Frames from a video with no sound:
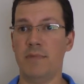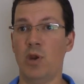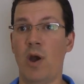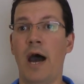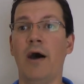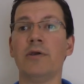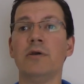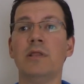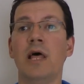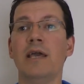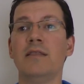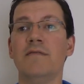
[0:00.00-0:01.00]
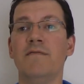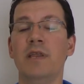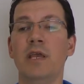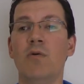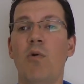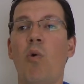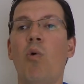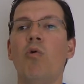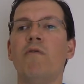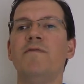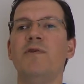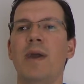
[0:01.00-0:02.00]
you know, how you liked the video,
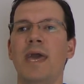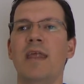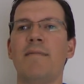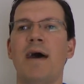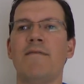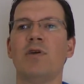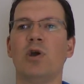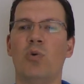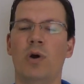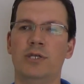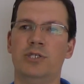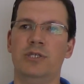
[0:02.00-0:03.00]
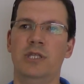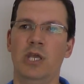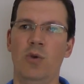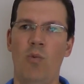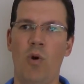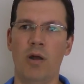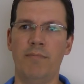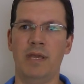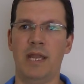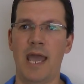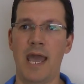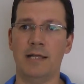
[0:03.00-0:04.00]
or if you end up having a question that you want
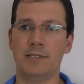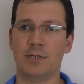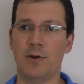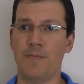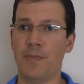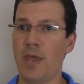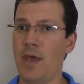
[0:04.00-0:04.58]
me to answer.